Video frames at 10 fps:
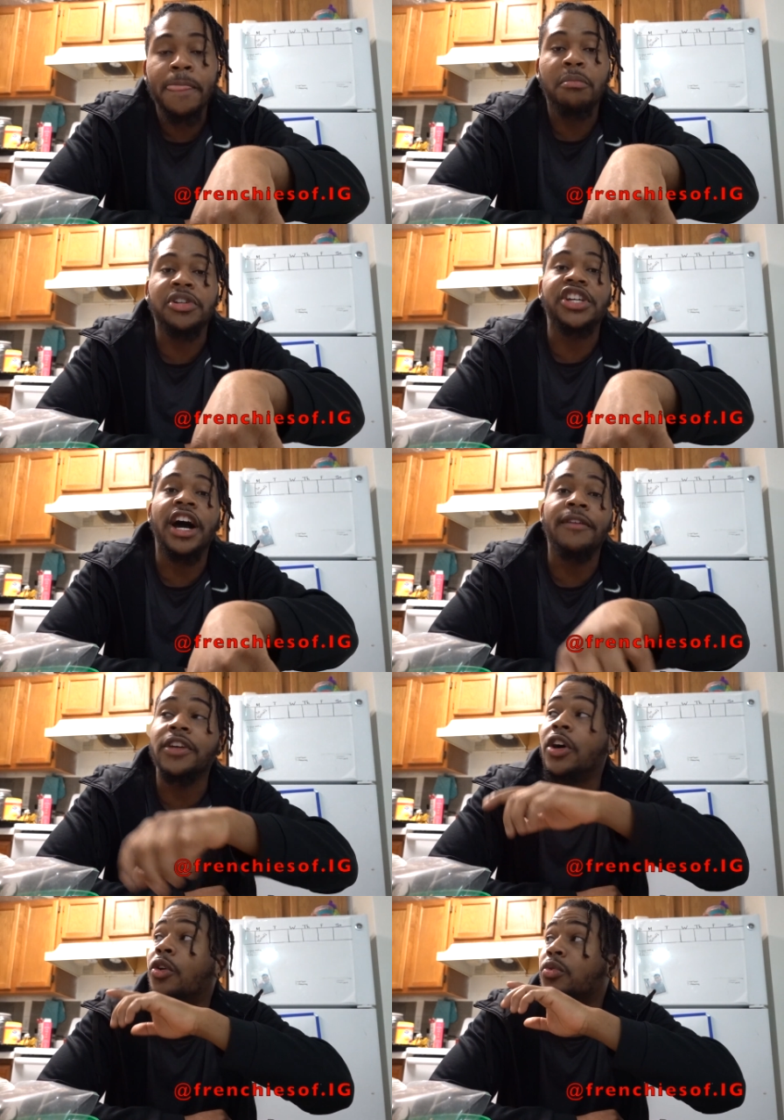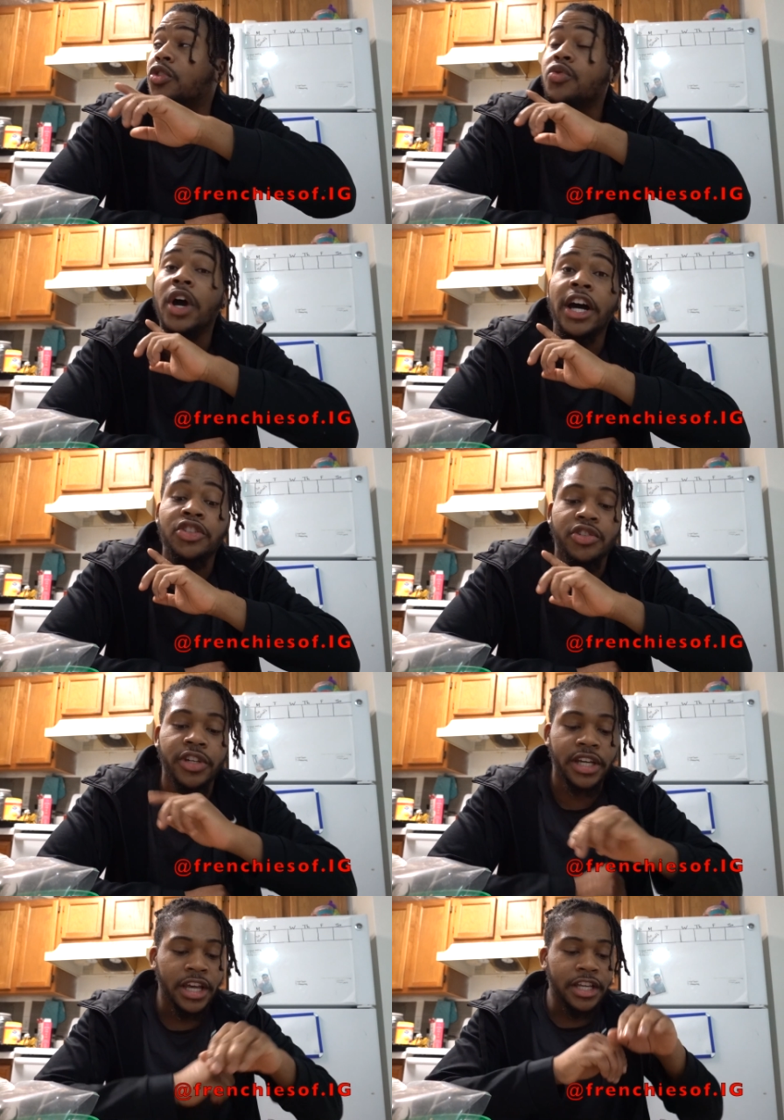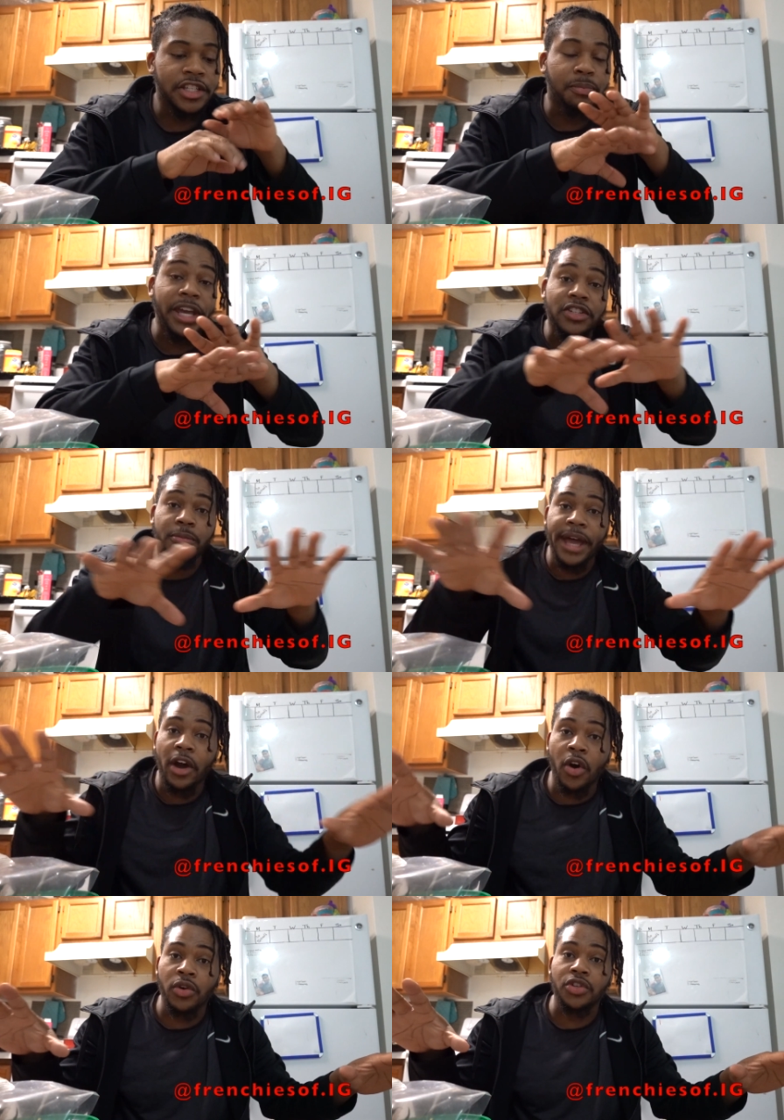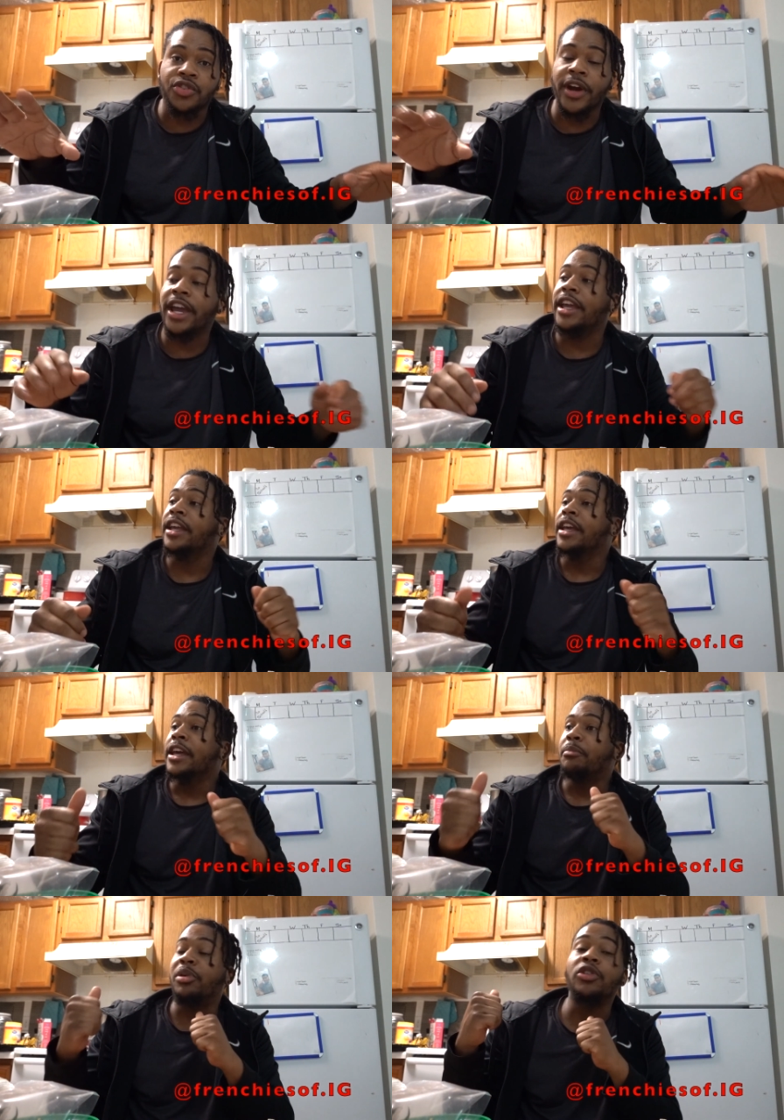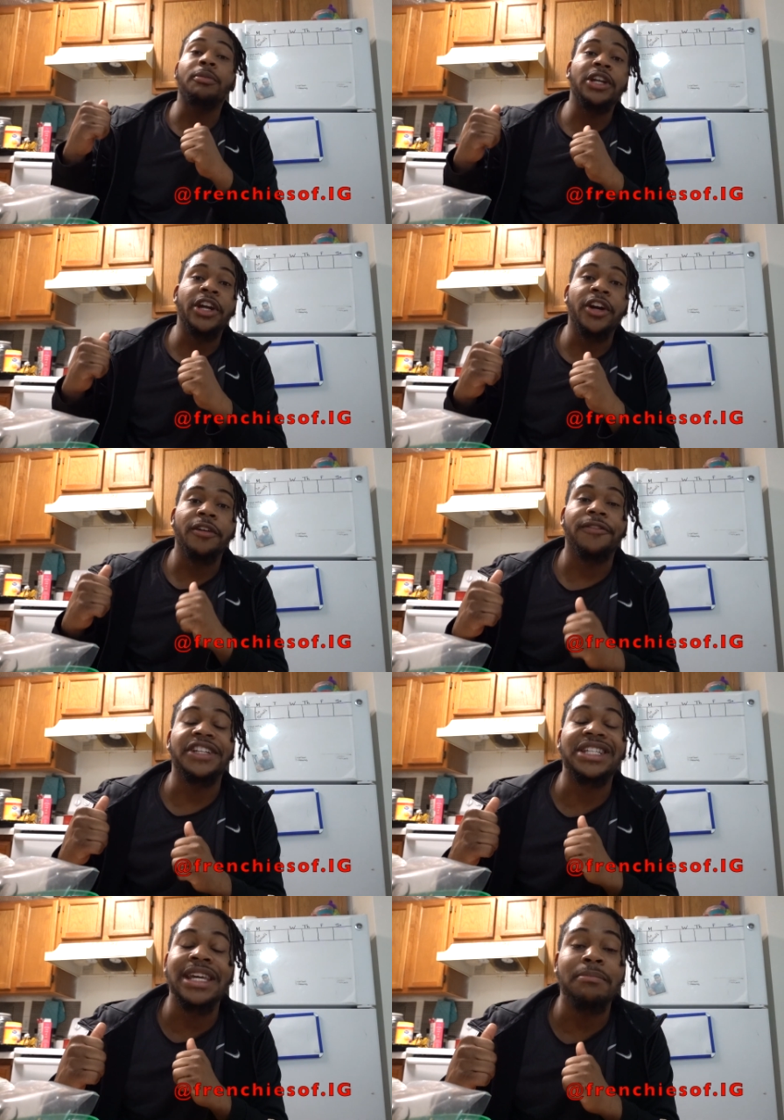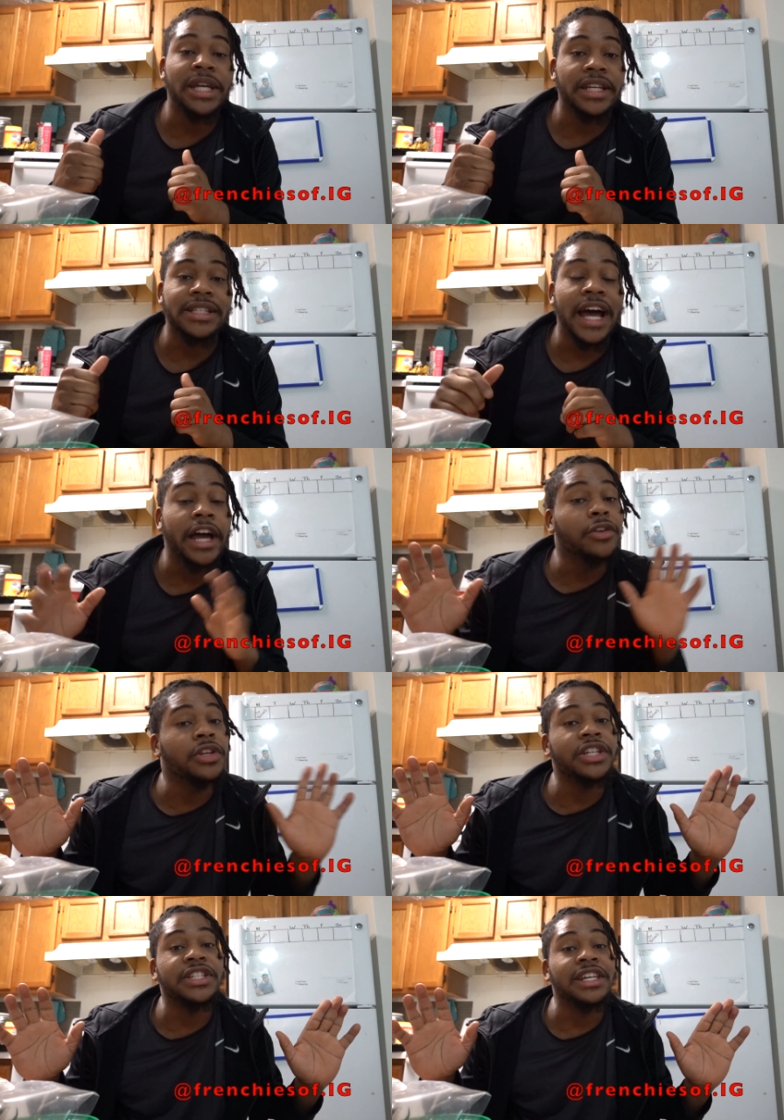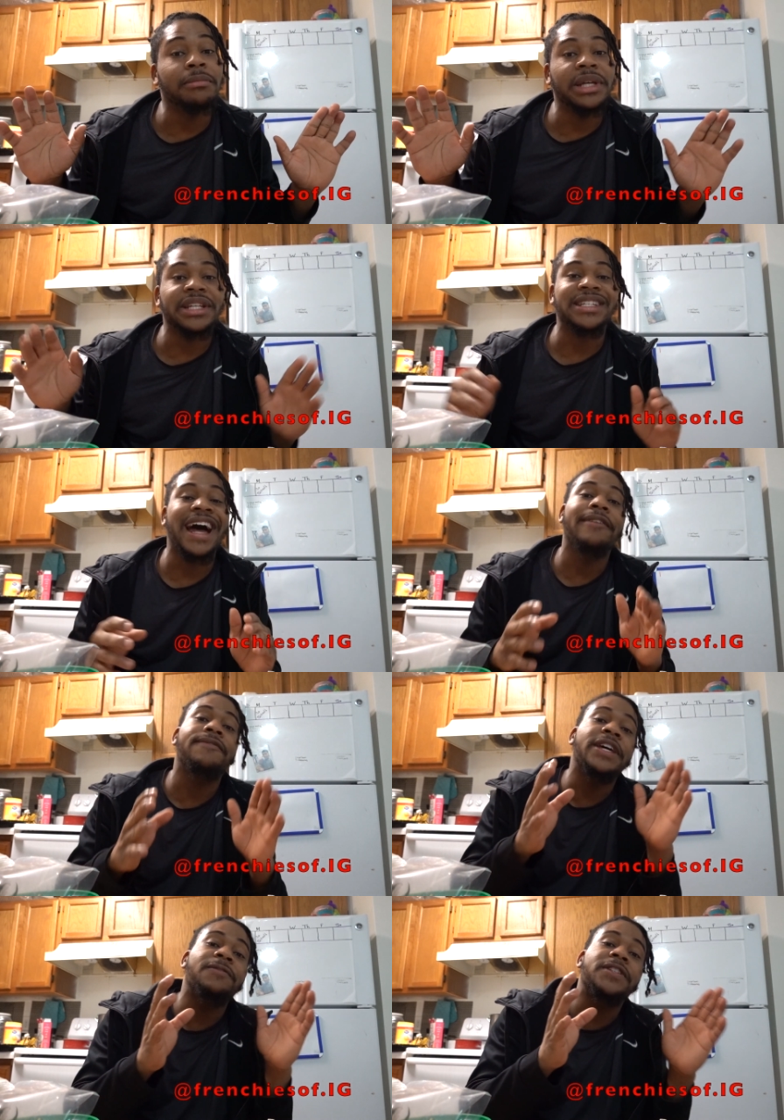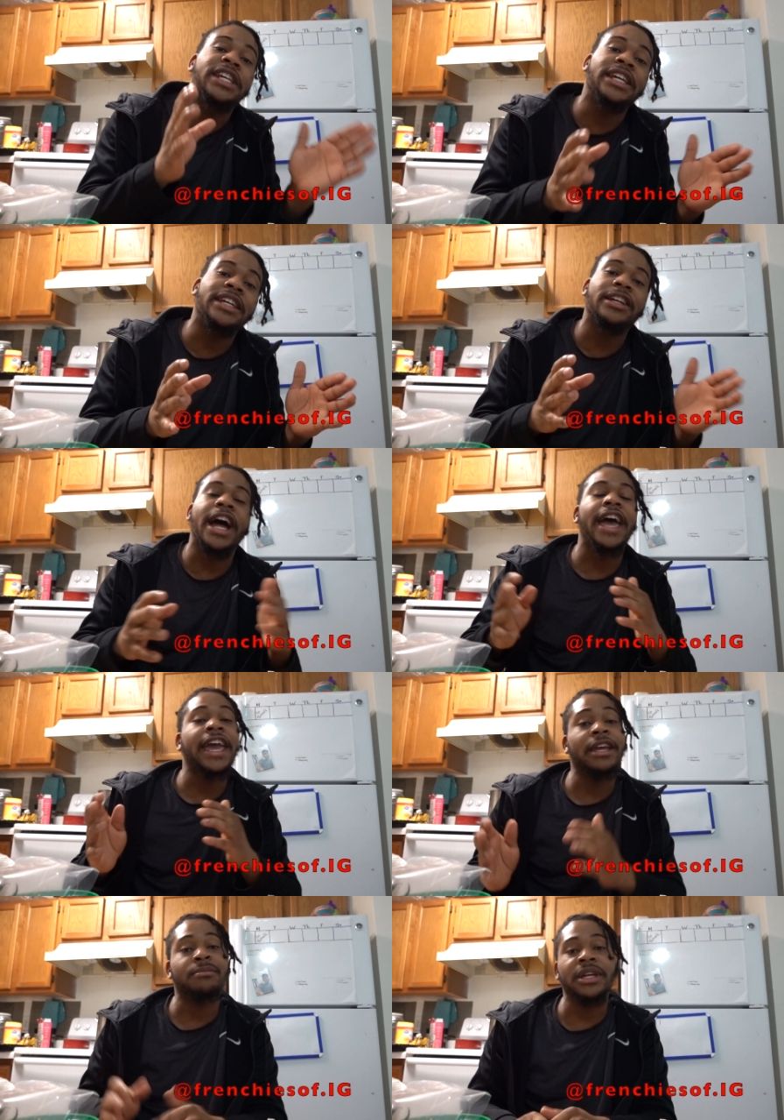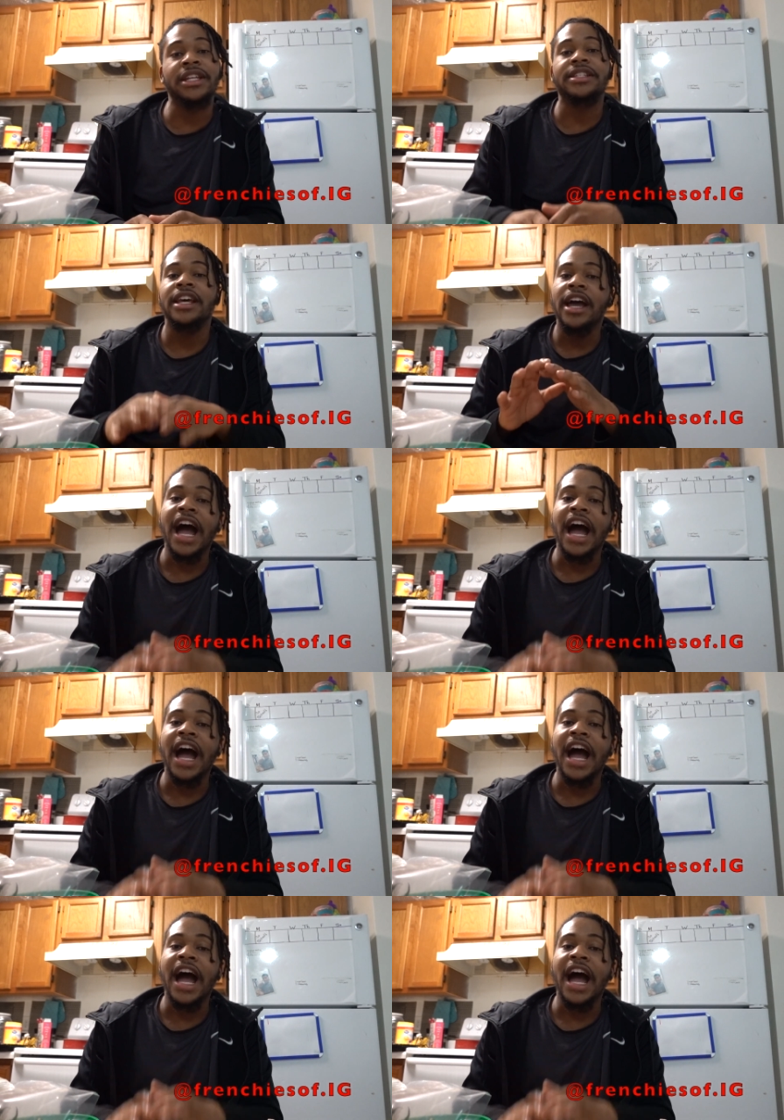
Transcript: Put your oven on 200. Space them out on a tray. Put them in there for 10 minutes. All you need is 10 minutes, not 15, not 8 minutes.